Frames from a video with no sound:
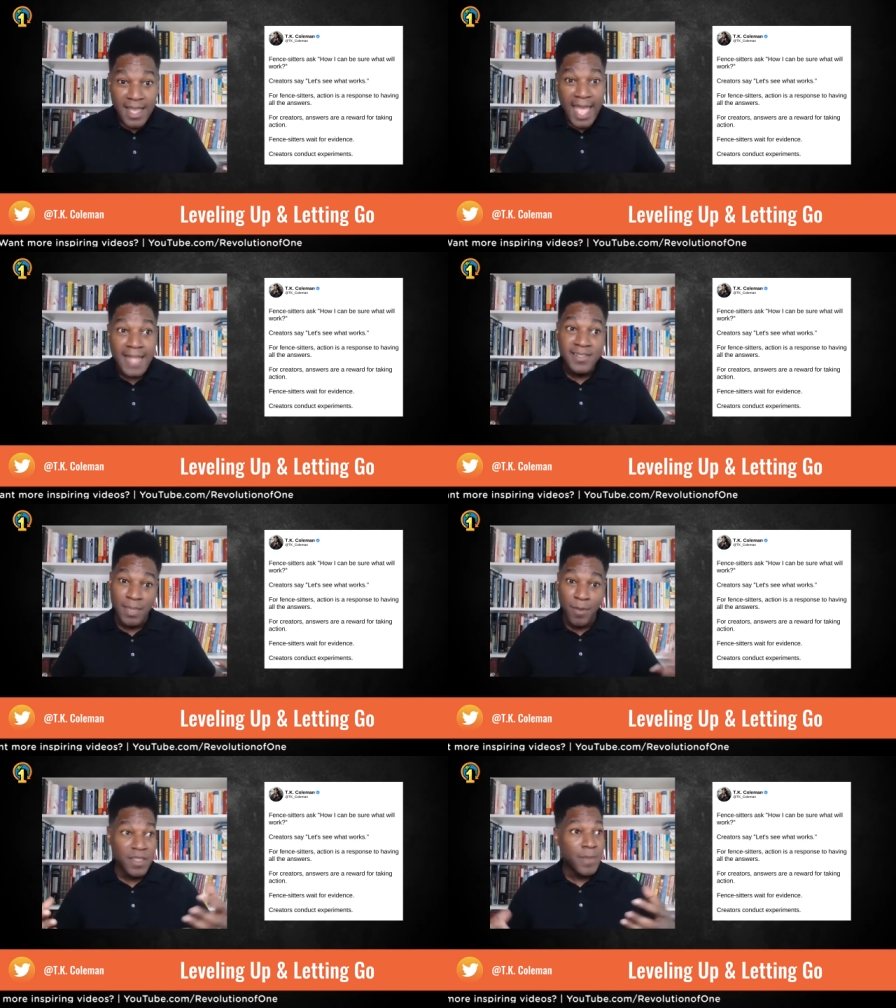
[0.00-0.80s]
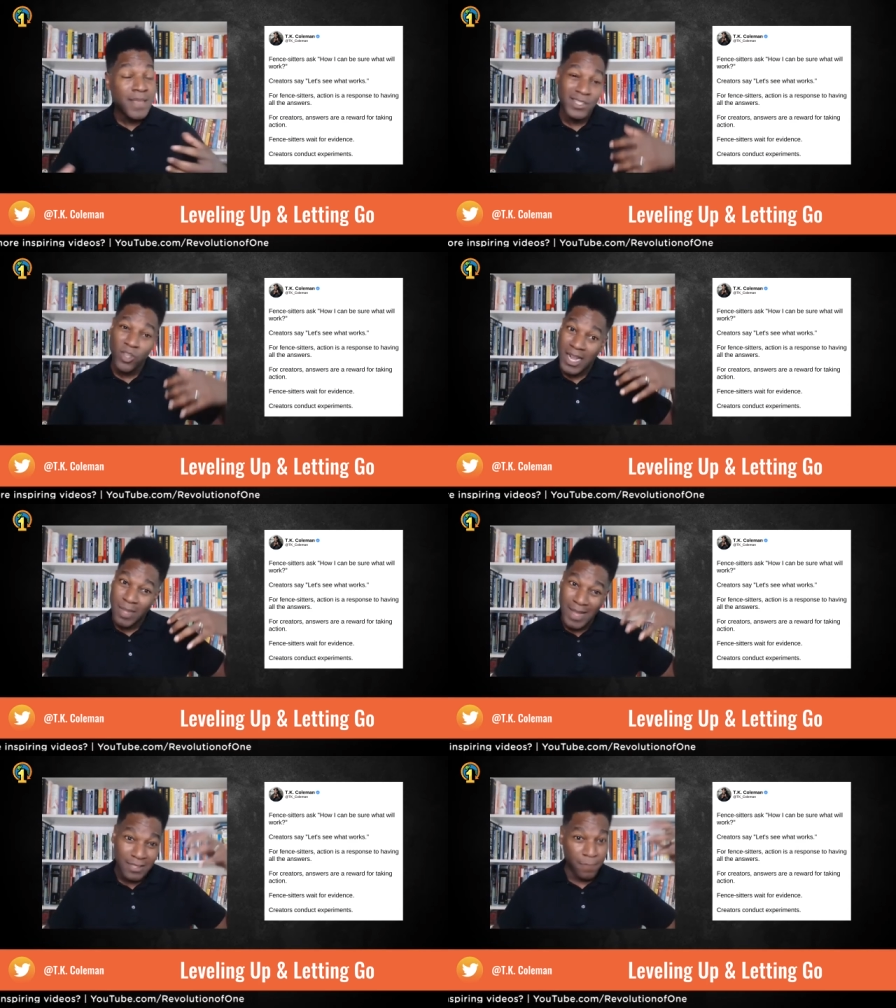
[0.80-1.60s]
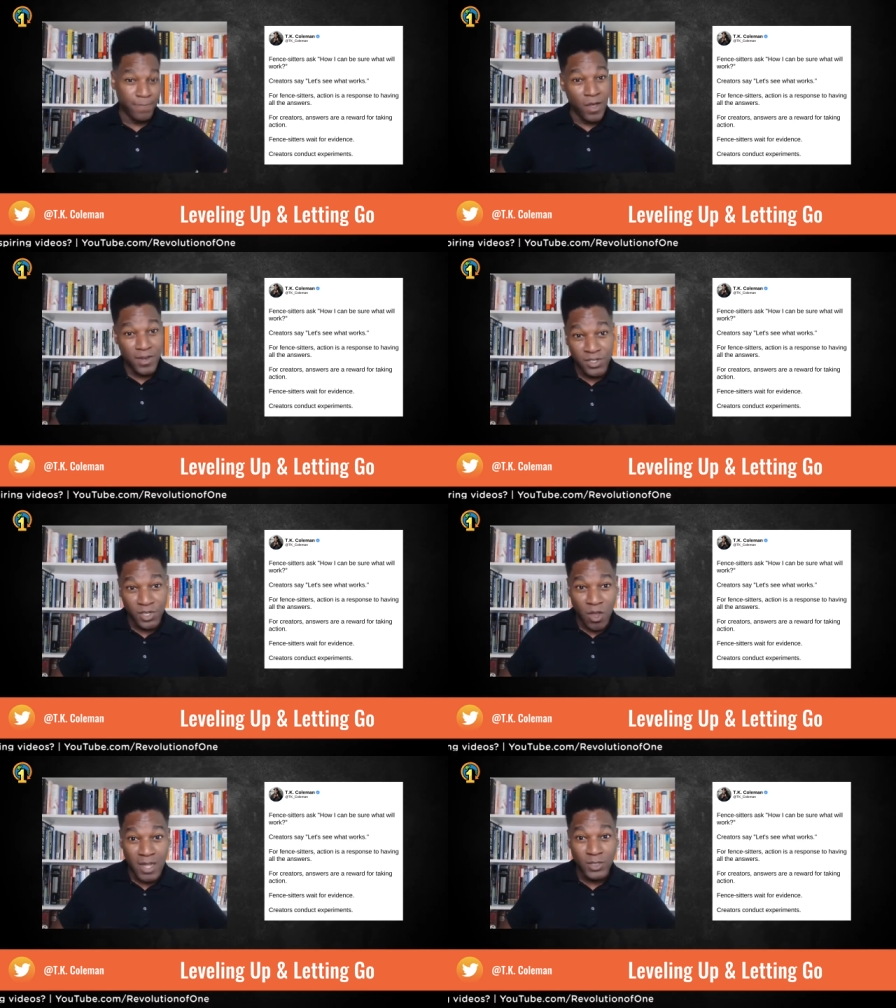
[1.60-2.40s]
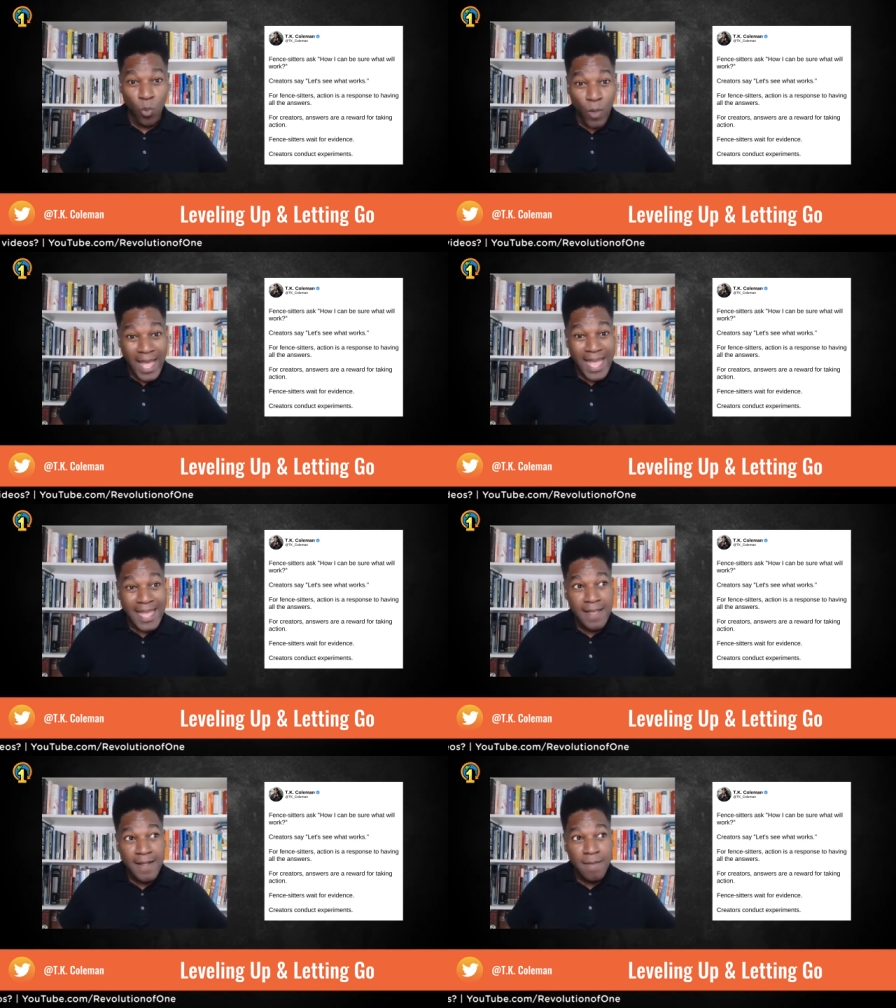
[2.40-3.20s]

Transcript: and some of them even talk about the failures along the way.